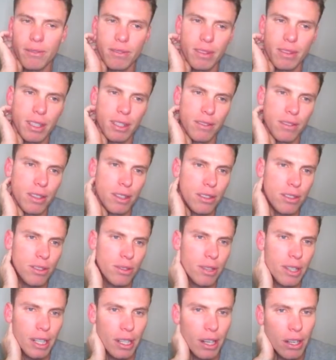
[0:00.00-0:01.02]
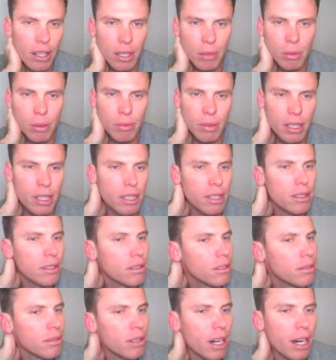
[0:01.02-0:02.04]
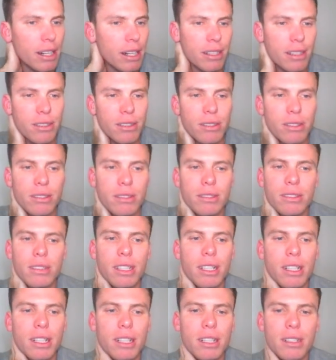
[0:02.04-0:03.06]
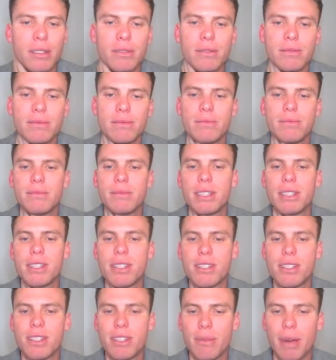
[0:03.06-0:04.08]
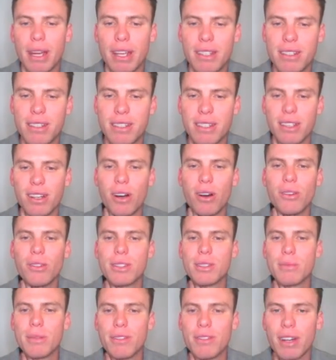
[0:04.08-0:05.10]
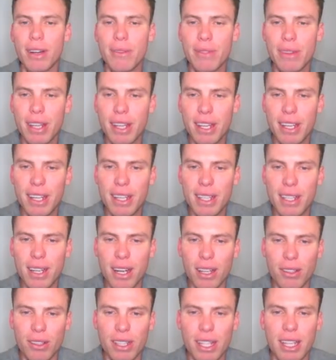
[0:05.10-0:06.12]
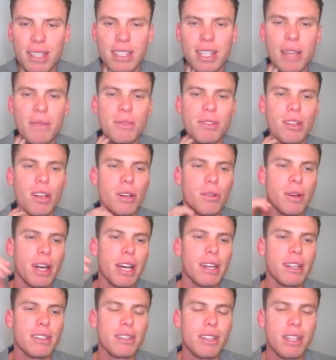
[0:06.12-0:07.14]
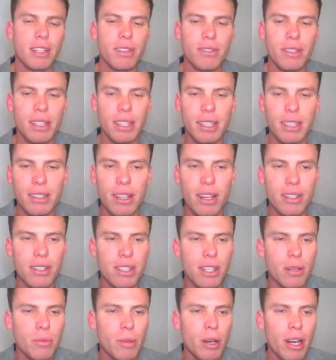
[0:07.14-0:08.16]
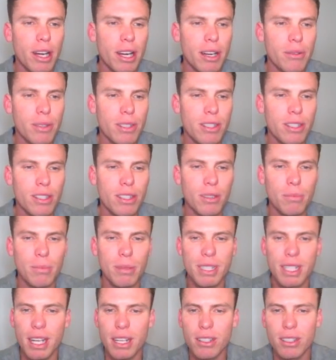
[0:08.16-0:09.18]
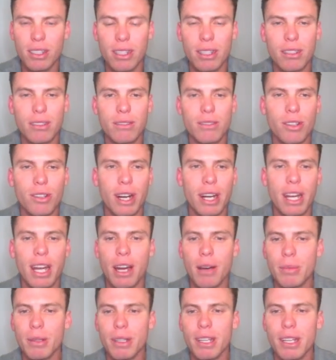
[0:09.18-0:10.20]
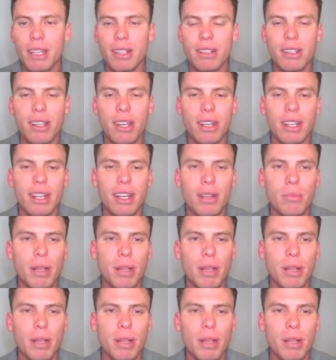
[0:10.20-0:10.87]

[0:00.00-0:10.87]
If you're not sure where to go, your probably ideal uh, decision to make is to hold, to be fair. I look at that team straight away, and there's only really you know Jeremiah, which you could potentially trade out, but they you know they're going to play